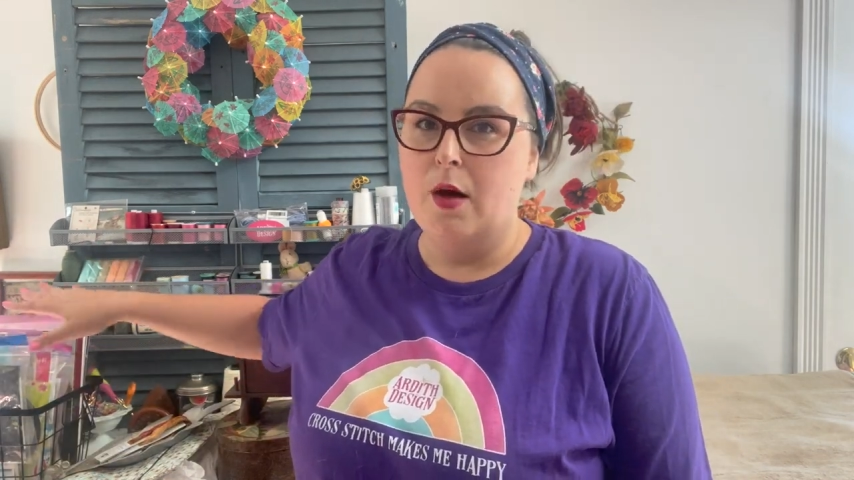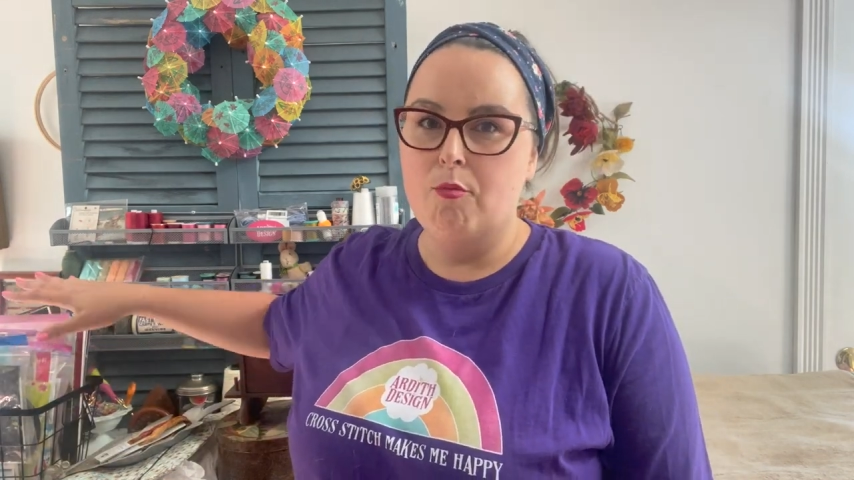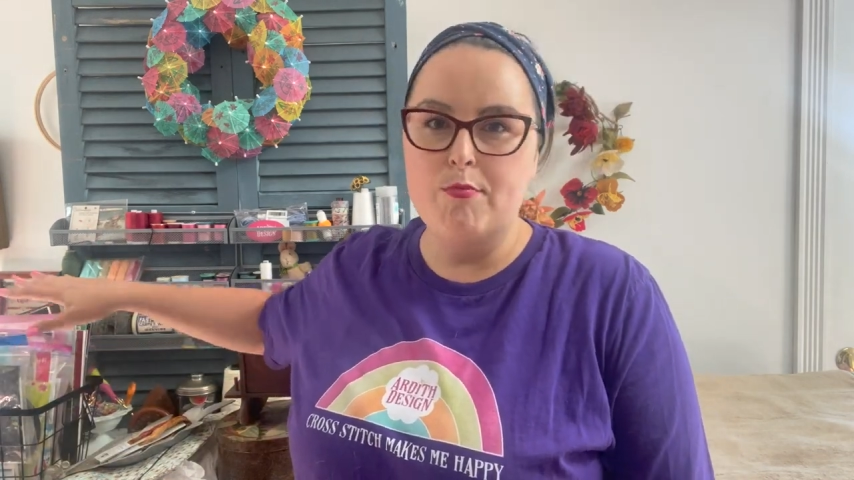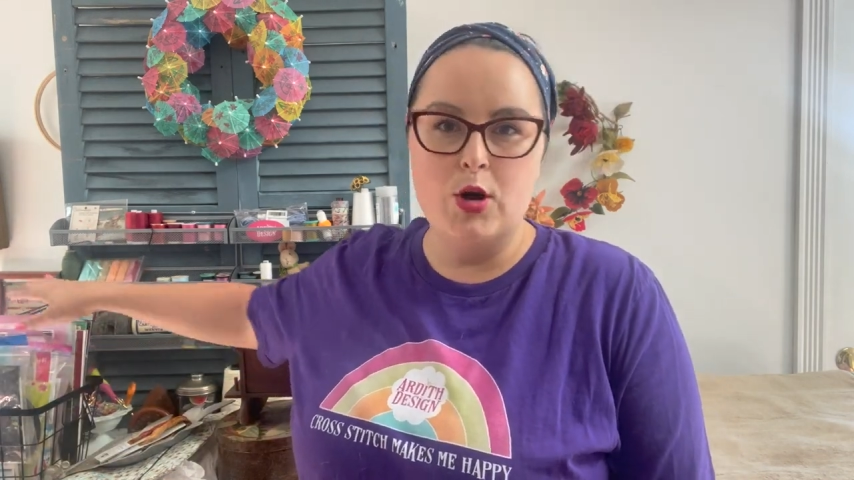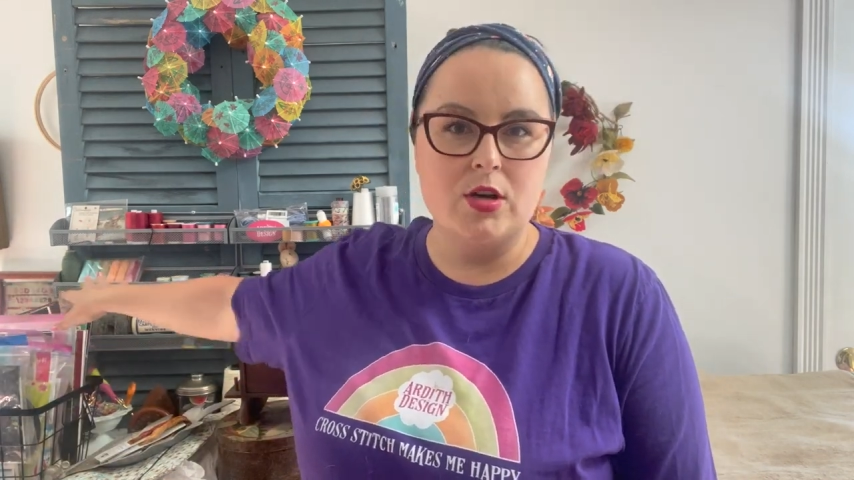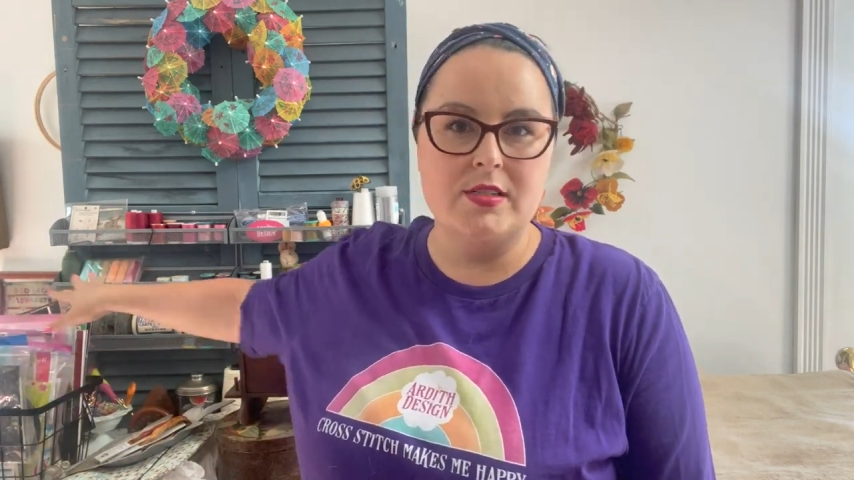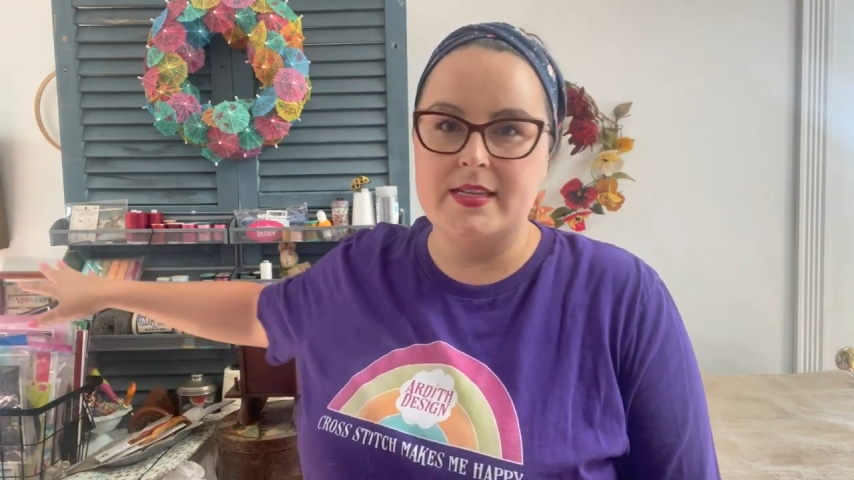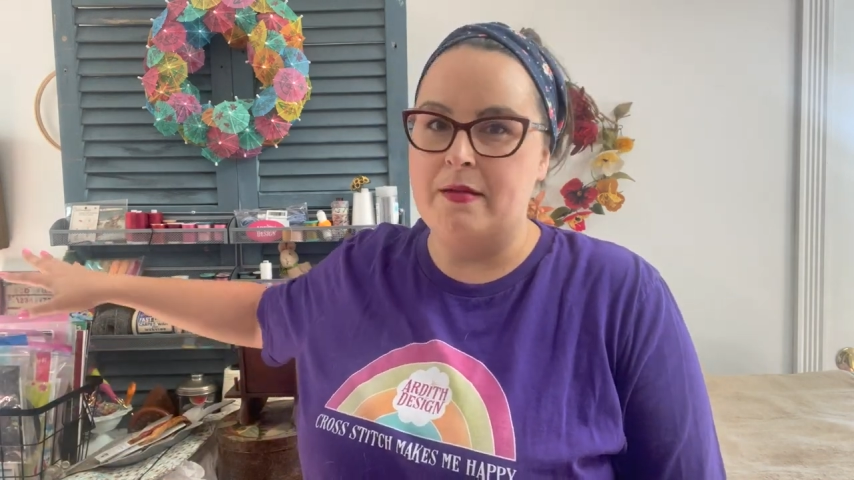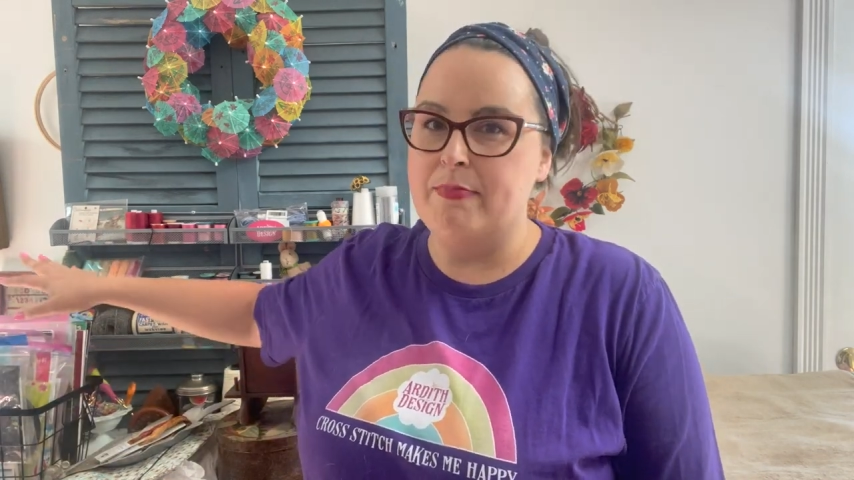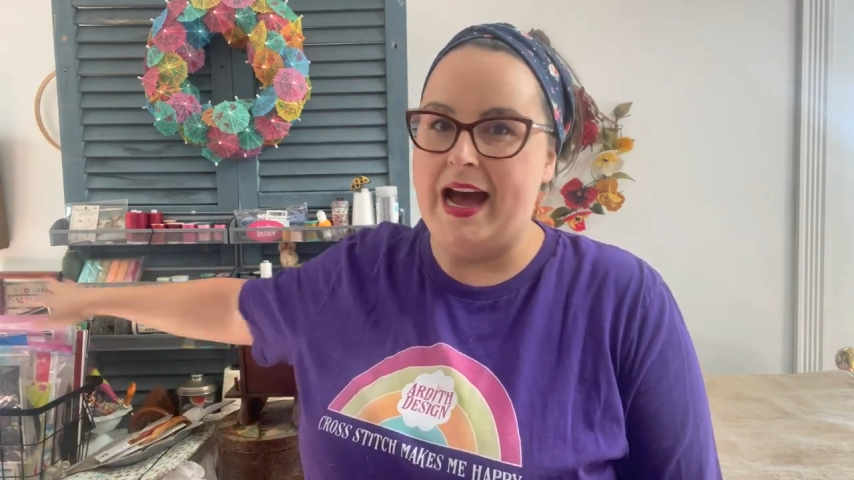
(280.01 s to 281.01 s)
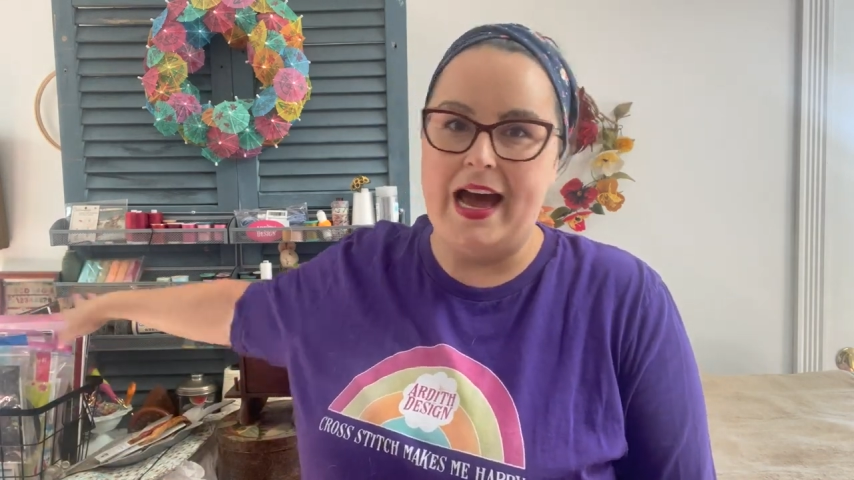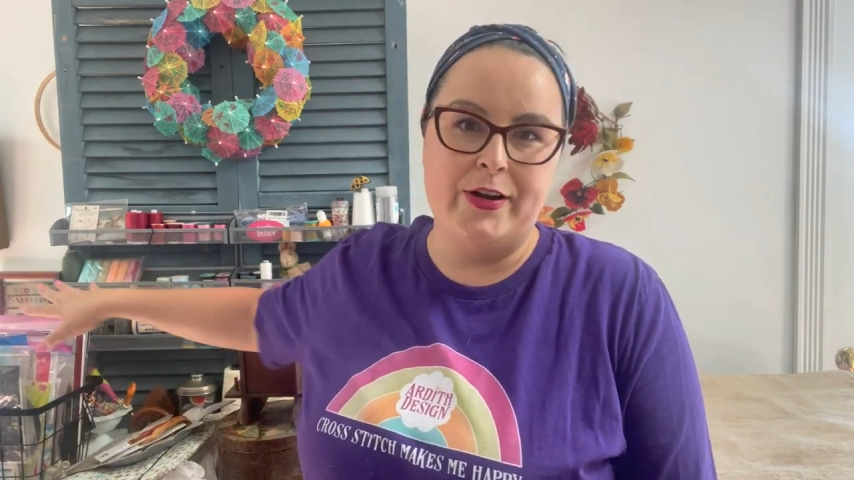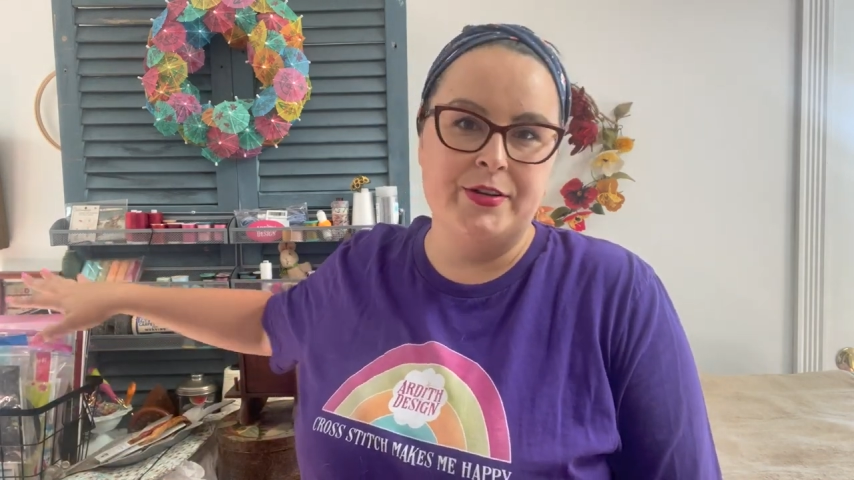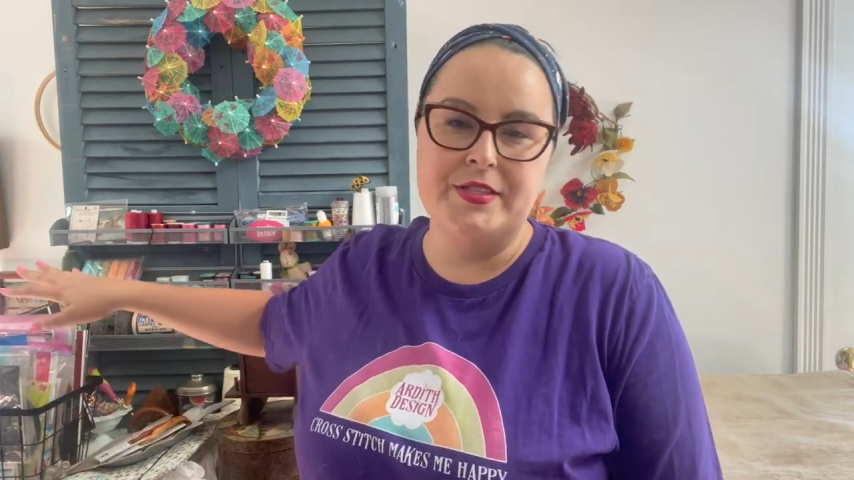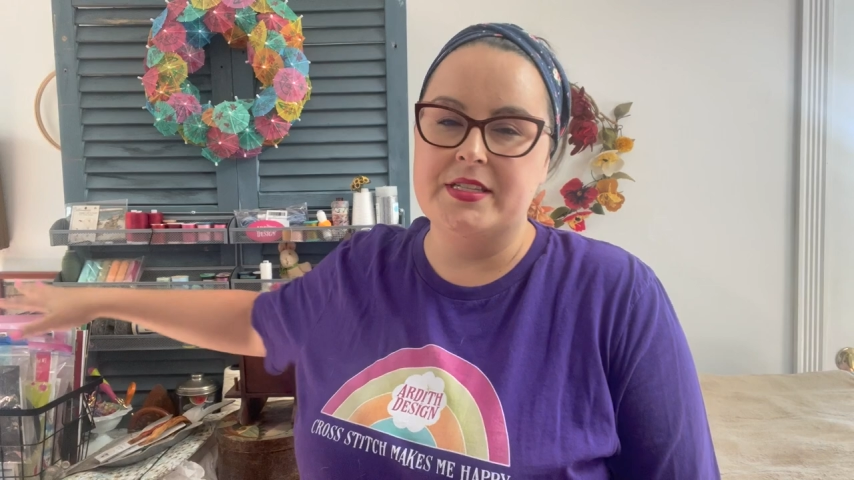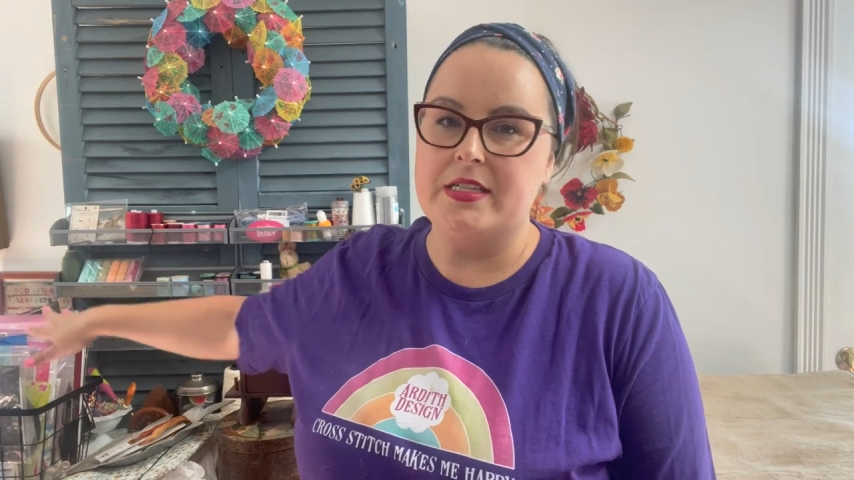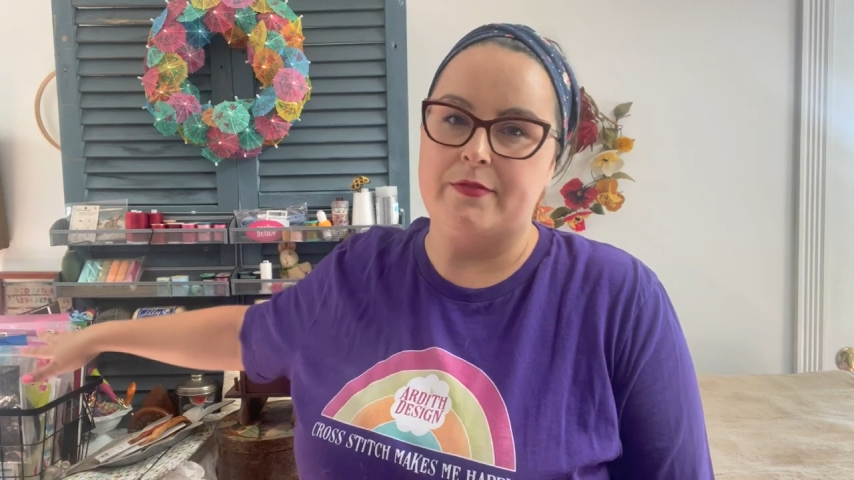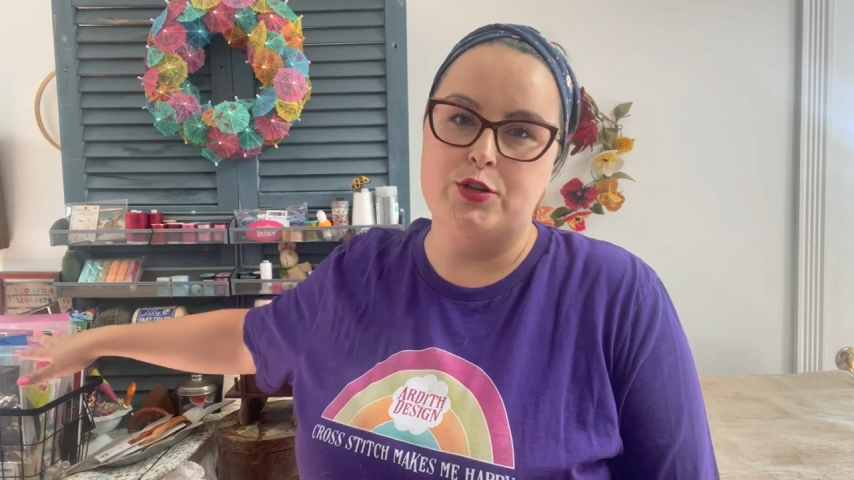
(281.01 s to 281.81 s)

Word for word: books and patterns and stuff